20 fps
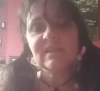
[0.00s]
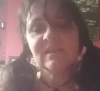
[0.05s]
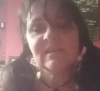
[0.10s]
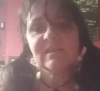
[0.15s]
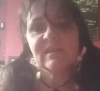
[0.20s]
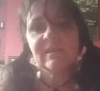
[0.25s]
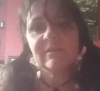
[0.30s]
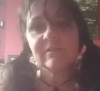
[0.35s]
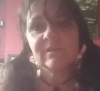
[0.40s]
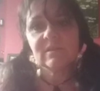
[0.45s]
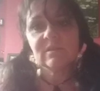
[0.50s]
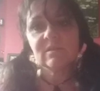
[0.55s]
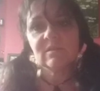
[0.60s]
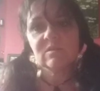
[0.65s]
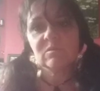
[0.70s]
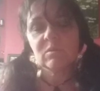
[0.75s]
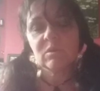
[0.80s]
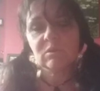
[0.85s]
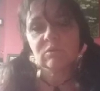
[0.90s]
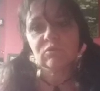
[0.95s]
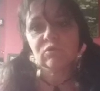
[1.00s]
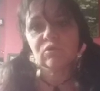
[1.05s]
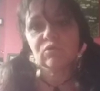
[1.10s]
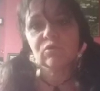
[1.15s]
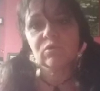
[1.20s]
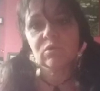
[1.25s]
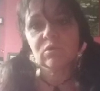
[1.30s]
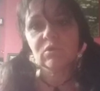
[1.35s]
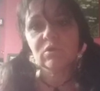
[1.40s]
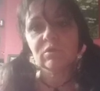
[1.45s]
these areas as well,
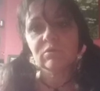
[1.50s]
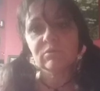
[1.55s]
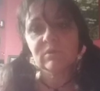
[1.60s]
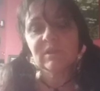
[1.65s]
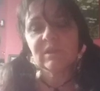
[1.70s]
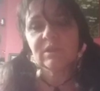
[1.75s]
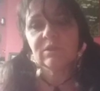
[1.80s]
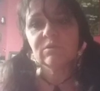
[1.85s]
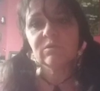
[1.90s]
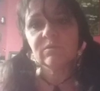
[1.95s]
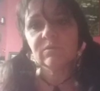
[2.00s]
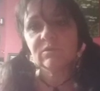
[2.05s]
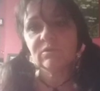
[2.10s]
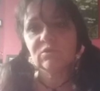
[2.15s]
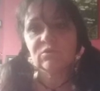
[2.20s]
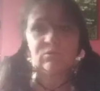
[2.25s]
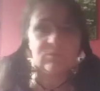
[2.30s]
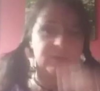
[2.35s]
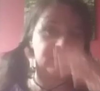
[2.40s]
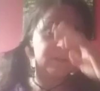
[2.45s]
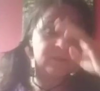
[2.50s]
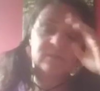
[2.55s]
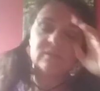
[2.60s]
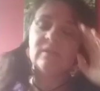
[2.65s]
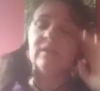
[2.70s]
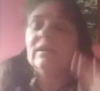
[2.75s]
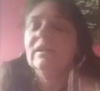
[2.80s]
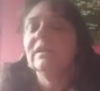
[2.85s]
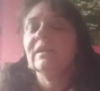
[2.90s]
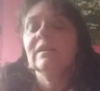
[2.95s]
stronger, really good for
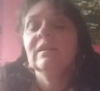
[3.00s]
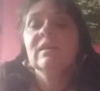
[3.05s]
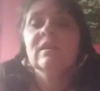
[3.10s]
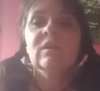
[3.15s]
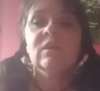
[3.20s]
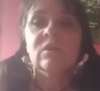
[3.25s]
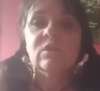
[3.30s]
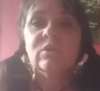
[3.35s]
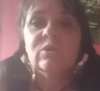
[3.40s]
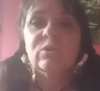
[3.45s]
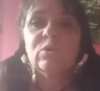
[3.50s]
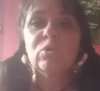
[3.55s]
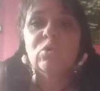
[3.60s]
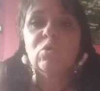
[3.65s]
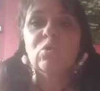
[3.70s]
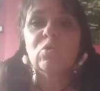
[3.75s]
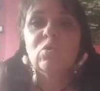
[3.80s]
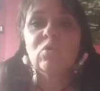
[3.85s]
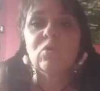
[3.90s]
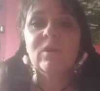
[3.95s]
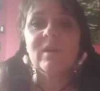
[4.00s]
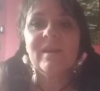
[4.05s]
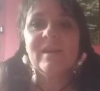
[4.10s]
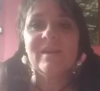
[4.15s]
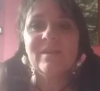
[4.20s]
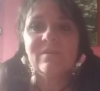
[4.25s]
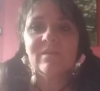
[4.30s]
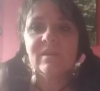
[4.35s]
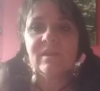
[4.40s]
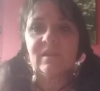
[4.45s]
strengthening the core
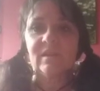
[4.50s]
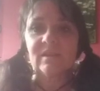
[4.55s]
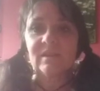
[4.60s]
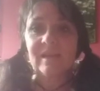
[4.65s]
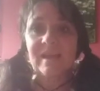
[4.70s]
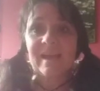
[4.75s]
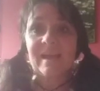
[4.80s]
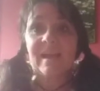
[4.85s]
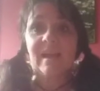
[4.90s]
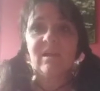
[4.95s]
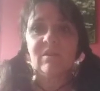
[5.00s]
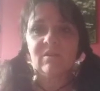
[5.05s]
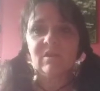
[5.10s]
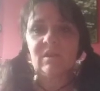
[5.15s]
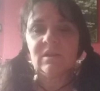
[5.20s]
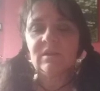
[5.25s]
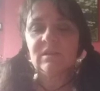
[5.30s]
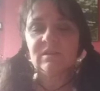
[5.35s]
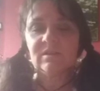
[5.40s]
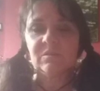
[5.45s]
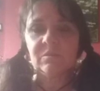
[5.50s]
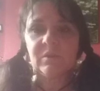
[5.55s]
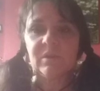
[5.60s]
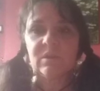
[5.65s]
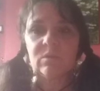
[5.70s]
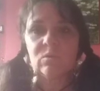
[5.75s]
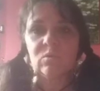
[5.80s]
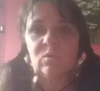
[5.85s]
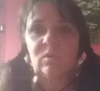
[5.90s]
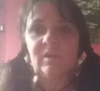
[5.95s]
area, the hara as we
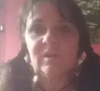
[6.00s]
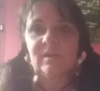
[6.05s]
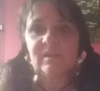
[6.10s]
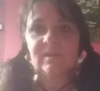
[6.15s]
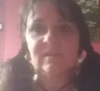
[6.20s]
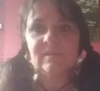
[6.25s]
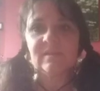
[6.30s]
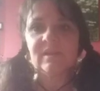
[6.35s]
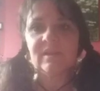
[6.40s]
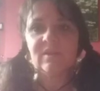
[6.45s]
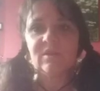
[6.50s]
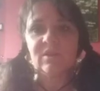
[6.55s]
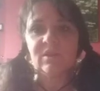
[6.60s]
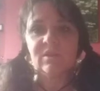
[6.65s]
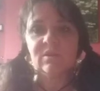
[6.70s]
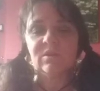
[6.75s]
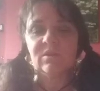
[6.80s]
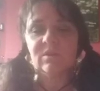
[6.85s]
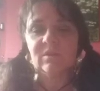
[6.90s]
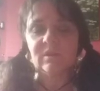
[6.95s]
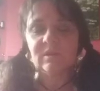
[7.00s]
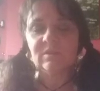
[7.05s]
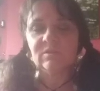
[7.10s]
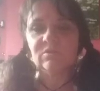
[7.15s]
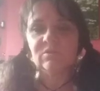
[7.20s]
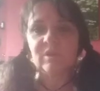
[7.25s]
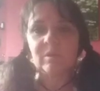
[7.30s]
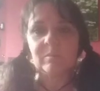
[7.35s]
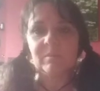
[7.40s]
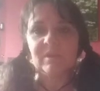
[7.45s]
call it in Zen Yoga, in
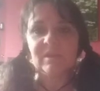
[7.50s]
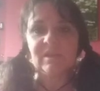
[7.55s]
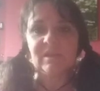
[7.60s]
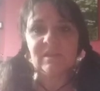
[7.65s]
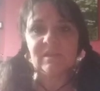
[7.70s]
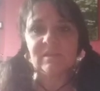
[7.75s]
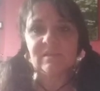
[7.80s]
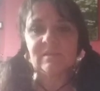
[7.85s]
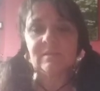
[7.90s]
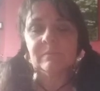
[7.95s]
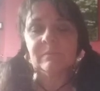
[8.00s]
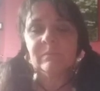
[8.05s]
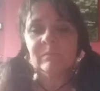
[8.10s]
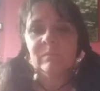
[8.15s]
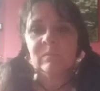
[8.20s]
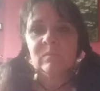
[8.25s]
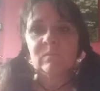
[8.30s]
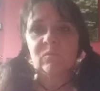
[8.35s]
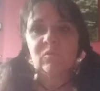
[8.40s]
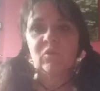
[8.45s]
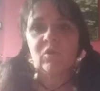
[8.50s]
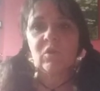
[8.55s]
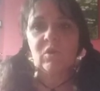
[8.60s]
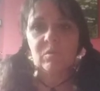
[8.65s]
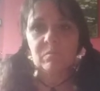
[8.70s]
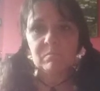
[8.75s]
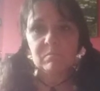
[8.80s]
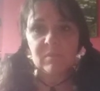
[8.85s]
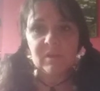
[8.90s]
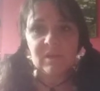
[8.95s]
Japanese
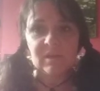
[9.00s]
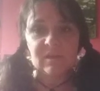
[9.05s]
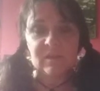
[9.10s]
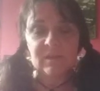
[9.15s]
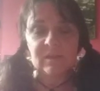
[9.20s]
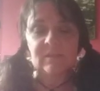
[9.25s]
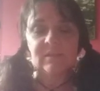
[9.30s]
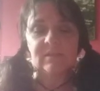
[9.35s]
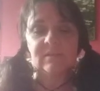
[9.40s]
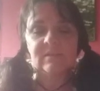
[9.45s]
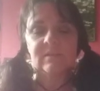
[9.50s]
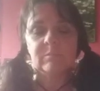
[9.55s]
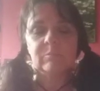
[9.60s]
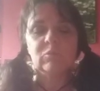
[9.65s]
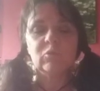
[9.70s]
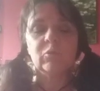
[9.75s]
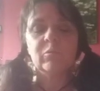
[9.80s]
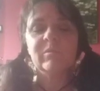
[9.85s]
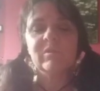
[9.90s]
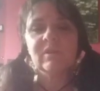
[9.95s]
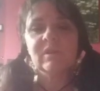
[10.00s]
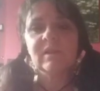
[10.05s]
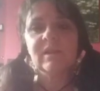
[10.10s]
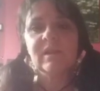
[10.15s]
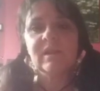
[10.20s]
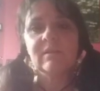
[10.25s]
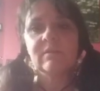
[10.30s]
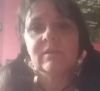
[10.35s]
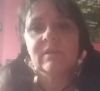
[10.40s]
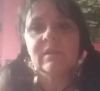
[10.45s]
term, meaning this abdominal
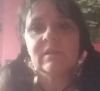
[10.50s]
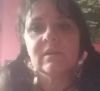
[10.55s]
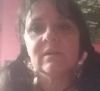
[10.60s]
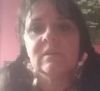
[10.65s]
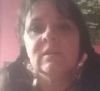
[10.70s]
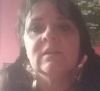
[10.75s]
area.